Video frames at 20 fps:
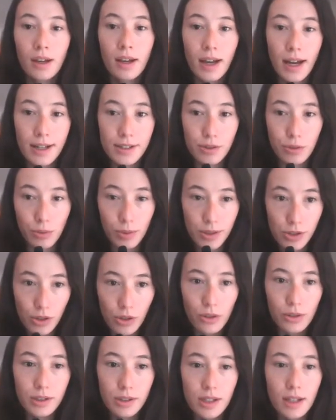As a
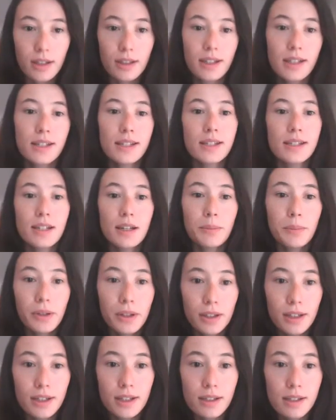result, this
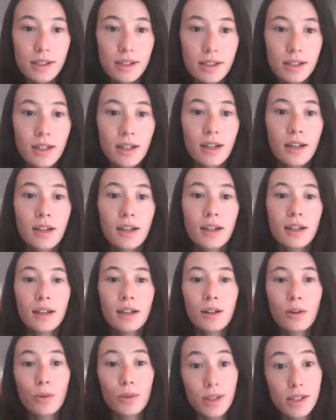stimulus,
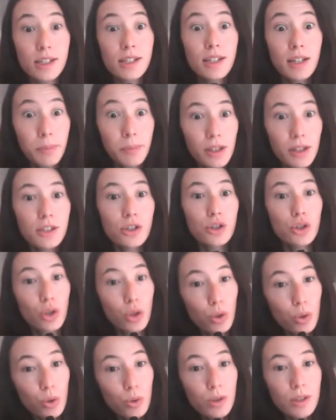or the stimulus
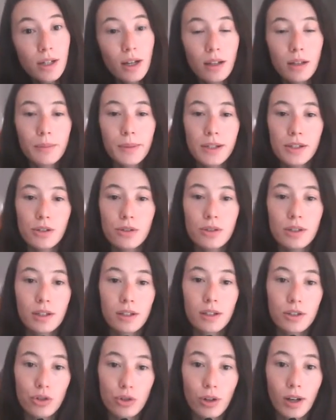to tell a muscle to
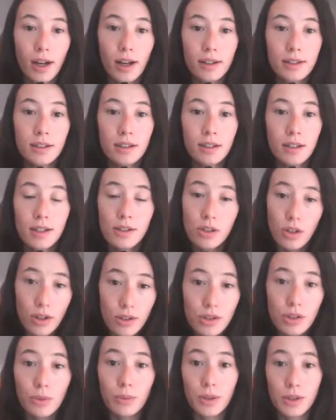contract, is
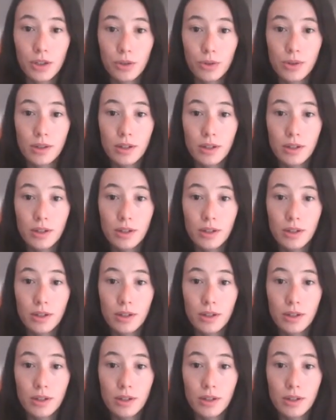also reduced.